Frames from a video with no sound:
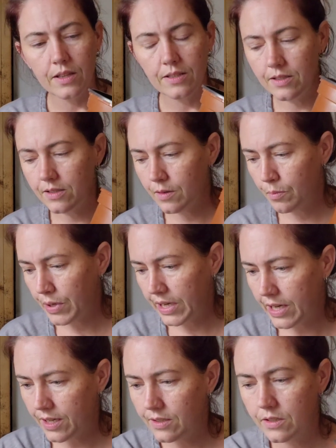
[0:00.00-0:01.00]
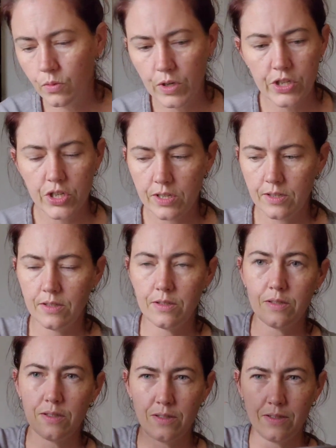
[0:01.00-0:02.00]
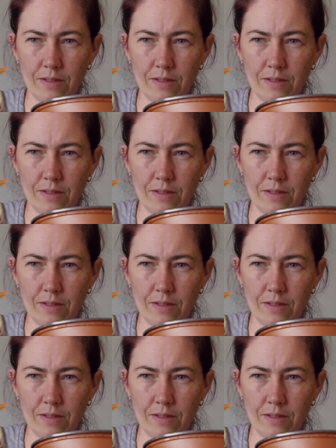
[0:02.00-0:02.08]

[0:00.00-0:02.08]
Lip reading: This is the biggest, which is